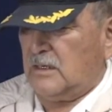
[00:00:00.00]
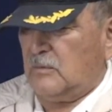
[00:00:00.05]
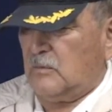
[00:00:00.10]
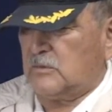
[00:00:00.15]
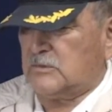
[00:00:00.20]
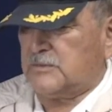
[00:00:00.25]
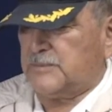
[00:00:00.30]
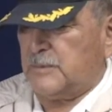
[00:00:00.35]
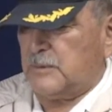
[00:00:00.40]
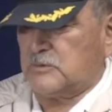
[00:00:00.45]

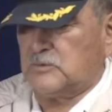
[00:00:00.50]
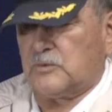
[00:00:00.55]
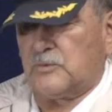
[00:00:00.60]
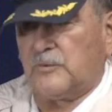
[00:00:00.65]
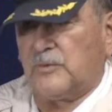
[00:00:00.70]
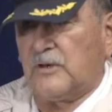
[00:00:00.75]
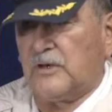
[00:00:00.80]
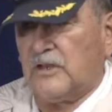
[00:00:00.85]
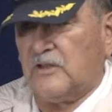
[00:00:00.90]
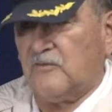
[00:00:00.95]
was supposed to
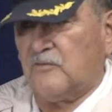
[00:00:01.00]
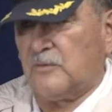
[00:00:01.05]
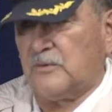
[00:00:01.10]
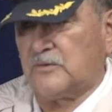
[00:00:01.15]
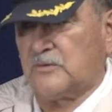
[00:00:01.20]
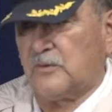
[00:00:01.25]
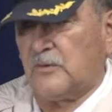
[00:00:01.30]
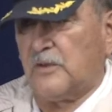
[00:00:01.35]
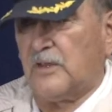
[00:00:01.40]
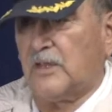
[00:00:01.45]
relieve me,
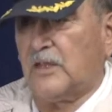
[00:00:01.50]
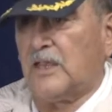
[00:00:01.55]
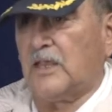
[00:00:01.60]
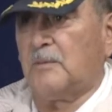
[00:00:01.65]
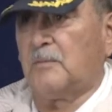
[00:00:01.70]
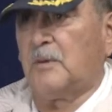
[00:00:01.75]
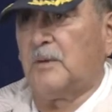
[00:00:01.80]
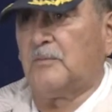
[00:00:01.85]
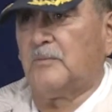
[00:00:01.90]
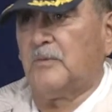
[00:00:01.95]
so he
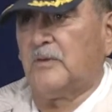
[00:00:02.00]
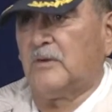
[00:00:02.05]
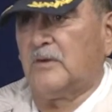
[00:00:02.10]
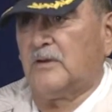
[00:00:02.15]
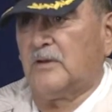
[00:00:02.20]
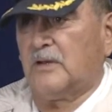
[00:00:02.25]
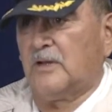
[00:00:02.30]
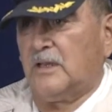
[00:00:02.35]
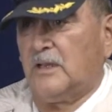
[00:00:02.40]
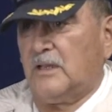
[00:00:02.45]
came up there
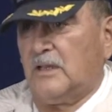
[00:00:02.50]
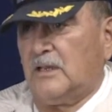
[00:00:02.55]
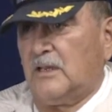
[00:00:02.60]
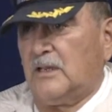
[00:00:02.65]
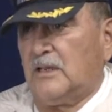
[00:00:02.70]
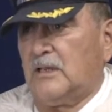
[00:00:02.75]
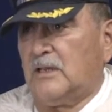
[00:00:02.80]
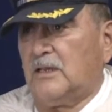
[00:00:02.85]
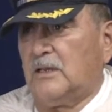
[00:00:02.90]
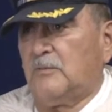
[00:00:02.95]
and
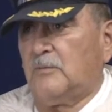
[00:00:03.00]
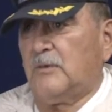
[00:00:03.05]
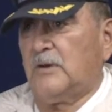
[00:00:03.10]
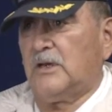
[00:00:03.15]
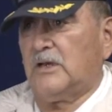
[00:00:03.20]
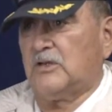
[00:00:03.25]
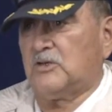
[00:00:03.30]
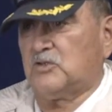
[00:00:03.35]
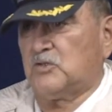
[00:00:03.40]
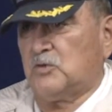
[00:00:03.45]
he
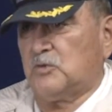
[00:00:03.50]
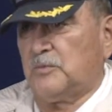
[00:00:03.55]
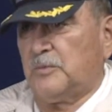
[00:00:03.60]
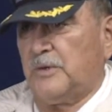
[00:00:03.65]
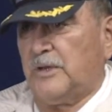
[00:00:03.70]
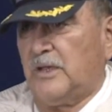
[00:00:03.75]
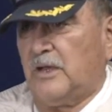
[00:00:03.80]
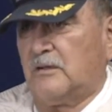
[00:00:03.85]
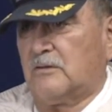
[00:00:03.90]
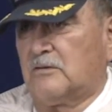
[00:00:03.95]
really chewed
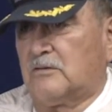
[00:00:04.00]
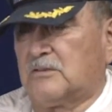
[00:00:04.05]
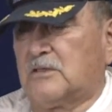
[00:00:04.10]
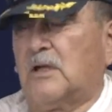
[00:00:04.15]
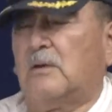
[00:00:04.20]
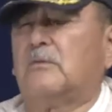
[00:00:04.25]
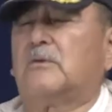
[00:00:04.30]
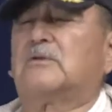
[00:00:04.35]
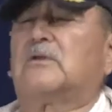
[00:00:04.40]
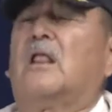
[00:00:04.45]
me out because
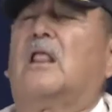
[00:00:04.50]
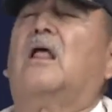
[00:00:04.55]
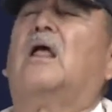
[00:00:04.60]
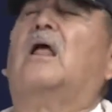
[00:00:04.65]
I was